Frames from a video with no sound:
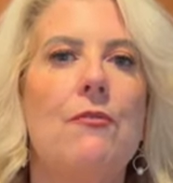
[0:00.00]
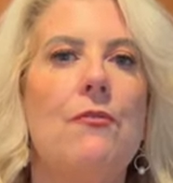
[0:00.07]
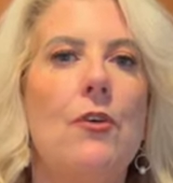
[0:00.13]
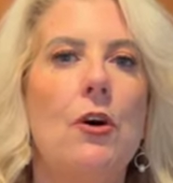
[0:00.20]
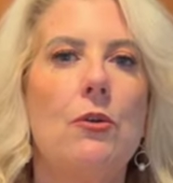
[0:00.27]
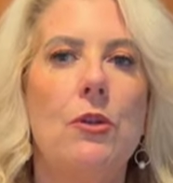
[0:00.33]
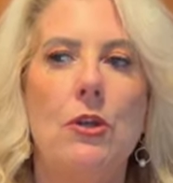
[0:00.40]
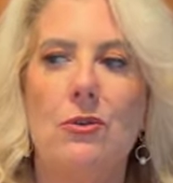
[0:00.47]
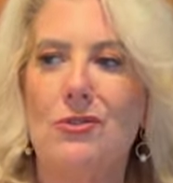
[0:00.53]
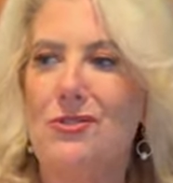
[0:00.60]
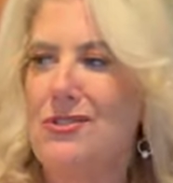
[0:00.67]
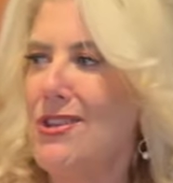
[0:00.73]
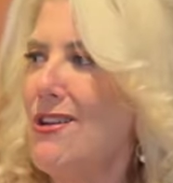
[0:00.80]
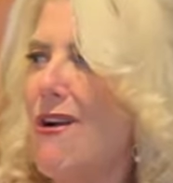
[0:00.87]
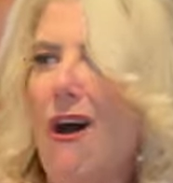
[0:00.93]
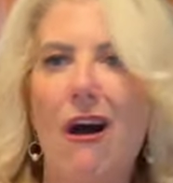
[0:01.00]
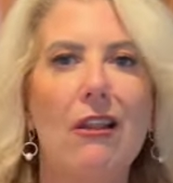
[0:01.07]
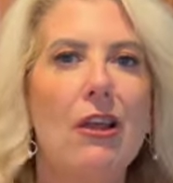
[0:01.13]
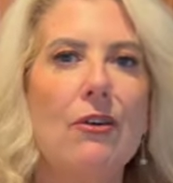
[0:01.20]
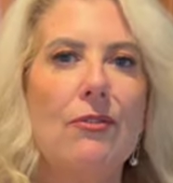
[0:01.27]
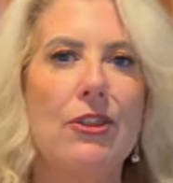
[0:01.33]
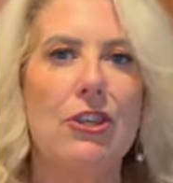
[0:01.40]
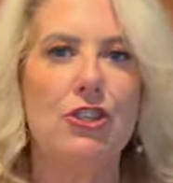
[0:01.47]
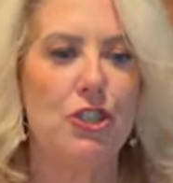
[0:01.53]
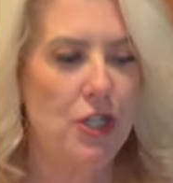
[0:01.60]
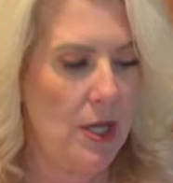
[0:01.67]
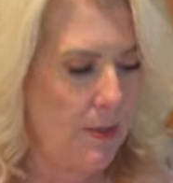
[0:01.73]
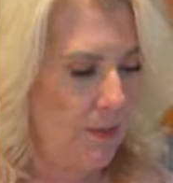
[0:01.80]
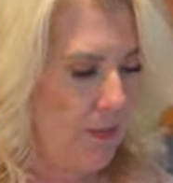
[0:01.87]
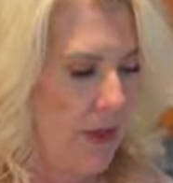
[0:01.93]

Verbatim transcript: photos. They're all over the ship.